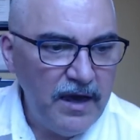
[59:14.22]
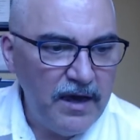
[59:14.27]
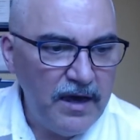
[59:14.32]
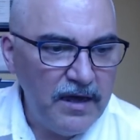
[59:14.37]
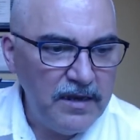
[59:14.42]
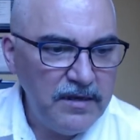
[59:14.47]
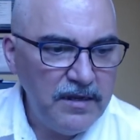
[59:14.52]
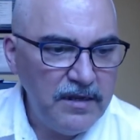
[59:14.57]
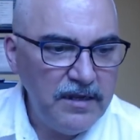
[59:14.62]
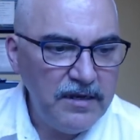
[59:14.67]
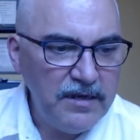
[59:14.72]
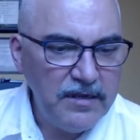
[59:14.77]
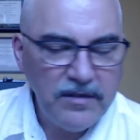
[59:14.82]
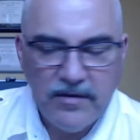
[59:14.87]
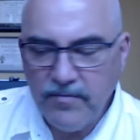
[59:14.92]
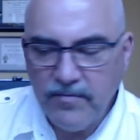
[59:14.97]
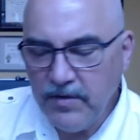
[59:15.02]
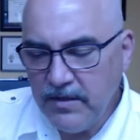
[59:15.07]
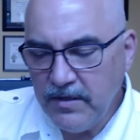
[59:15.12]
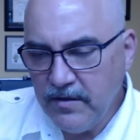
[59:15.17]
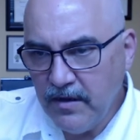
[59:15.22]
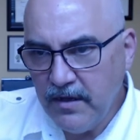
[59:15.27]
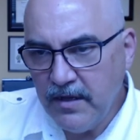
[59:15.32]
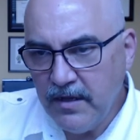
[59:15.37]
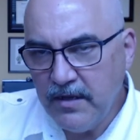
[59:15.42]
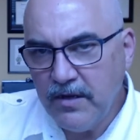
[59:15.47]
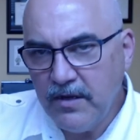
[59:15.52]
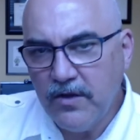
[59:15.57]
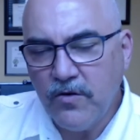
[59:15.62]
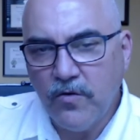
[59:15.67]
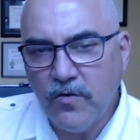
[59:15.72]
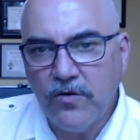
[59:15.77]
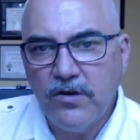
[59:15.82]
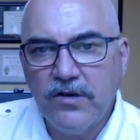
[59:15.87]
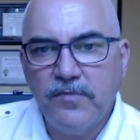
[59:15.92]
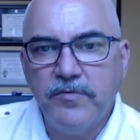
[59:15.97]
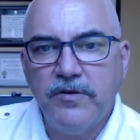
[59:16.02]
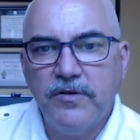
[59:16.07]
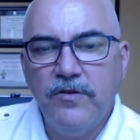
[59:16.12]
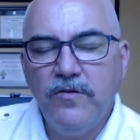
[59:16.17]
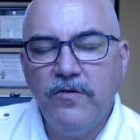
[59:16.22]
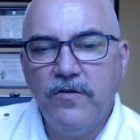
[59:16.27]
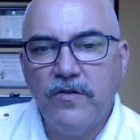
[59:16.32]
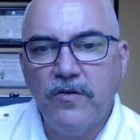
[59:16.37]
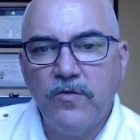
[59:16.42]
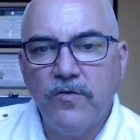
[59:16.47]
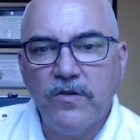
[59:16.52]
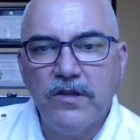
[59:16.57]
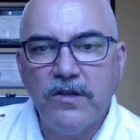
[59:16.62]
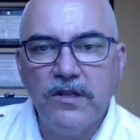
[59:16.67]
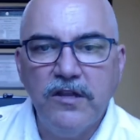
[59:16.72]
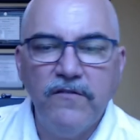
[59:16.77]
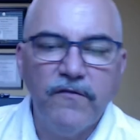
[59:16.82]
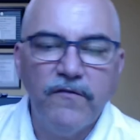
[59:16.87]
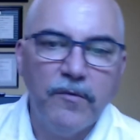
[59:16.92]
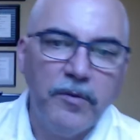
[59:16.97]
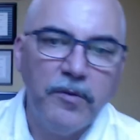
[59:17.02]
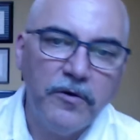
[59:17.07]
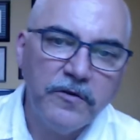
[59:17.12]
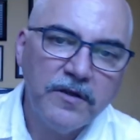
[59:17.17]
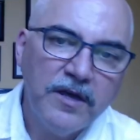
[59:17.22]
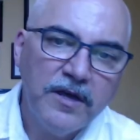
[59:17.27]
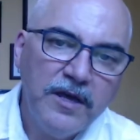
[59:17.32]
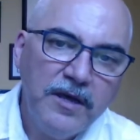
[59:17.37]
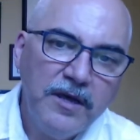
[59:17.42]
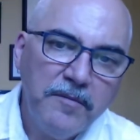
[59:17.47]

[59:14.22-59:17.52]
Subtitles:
needed to be done in order to produce those deliverables.